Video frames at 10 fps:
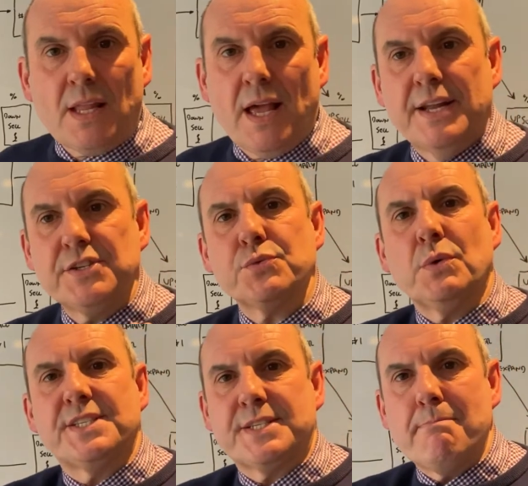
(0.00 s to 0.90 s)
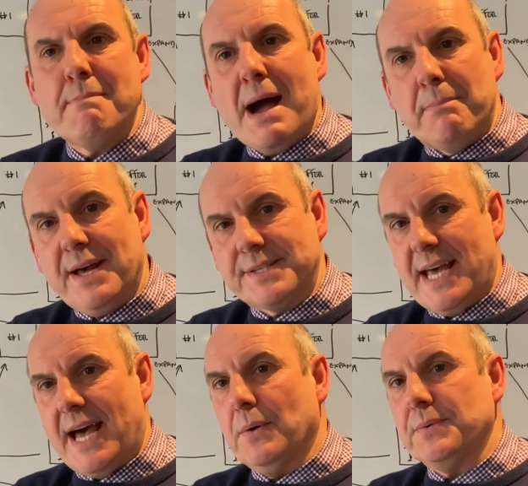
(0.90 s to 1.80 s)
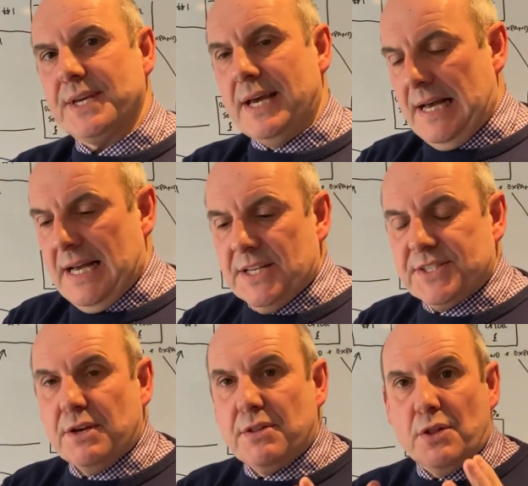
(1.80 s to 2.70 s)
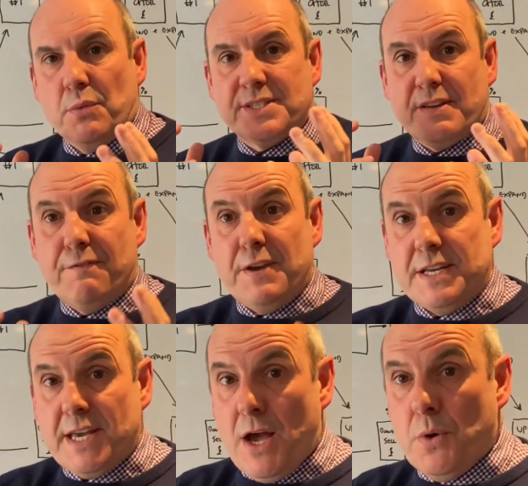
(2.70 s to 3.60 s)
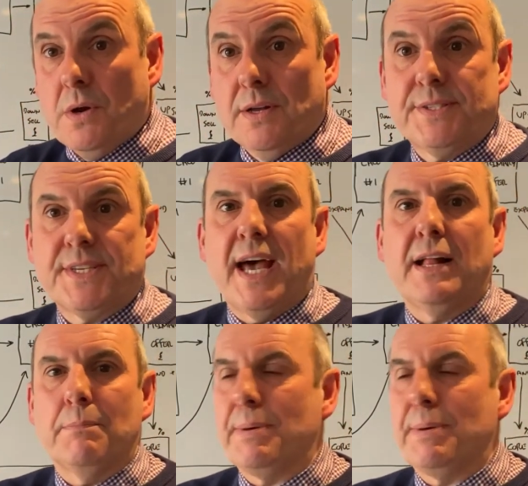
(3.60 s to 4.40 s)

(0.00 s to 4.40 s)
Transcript: And I just wanted to map that out so that there was a video to help